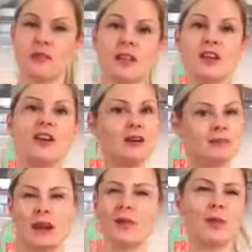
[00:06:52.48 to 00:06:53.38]
oven.
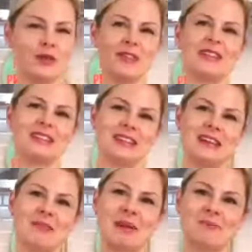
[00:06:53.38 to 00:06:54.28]
How perfect is that
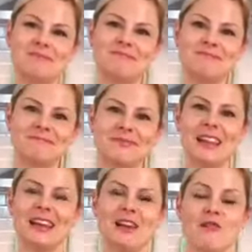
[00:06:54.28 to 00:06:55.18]
timing?
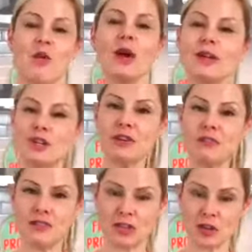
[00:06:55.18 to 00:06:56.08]

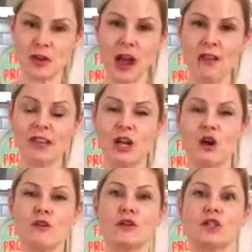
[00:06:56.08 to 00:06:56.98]
450 degree oven
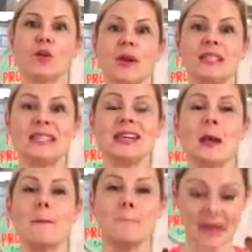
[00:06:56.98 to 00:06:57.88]
for
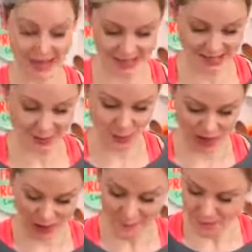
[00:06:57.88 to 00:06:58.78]
20 minutes,
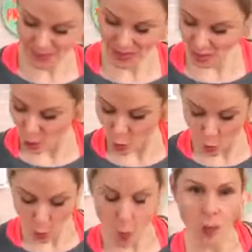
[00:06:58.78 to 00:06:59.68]
okay?
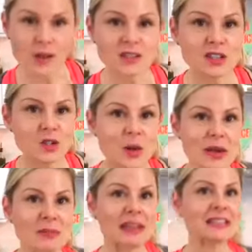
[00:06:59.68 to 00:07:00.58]
Once the
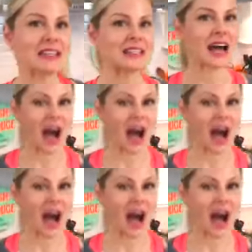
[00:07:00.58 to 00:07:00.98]
20 minutes is